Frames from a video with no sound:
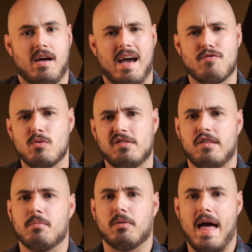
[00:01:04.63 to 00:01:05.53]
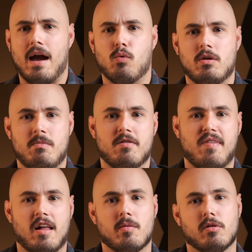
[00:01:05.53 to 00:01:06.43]
Everyone said the black wouldn't be
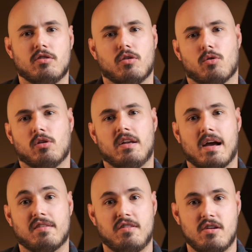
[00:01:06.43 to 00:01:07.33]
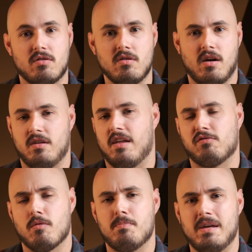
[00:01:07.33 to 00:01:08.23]
available until early next year, and that's
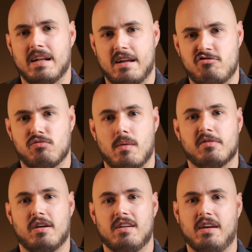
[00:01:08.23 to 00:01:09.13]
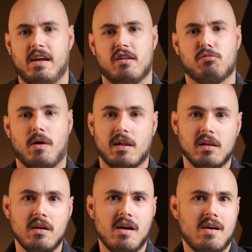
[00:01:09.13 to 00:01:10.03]
what B&H's website indicated as well.
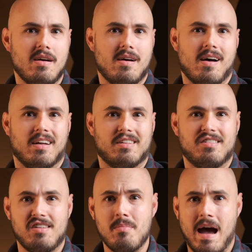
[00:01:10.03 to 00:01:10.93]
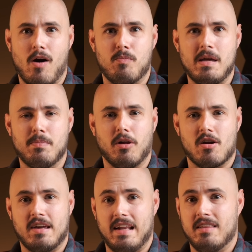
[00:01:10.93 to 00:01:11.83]
Somehow people
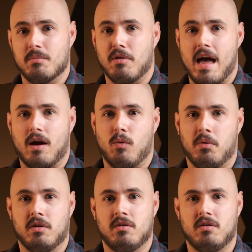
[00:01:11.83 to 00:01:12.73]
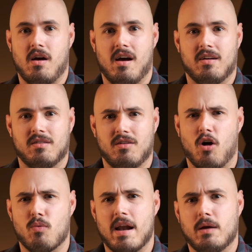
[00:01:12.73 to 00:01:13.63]
are getting the black one
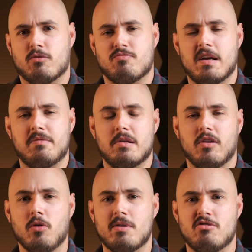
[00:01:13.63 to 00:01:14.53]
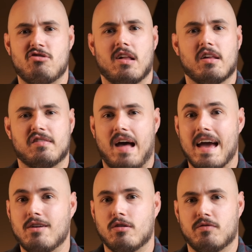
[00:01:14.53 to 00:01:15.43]
already, which makes me a little bit jealous. I
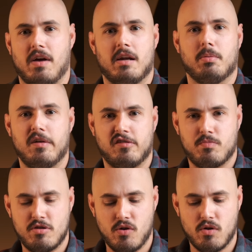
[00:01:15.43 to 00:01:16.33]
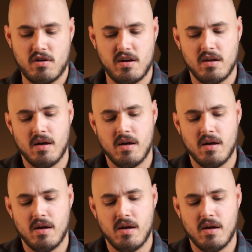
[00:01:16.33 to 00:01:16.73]
couldn't find a place to pre-order it.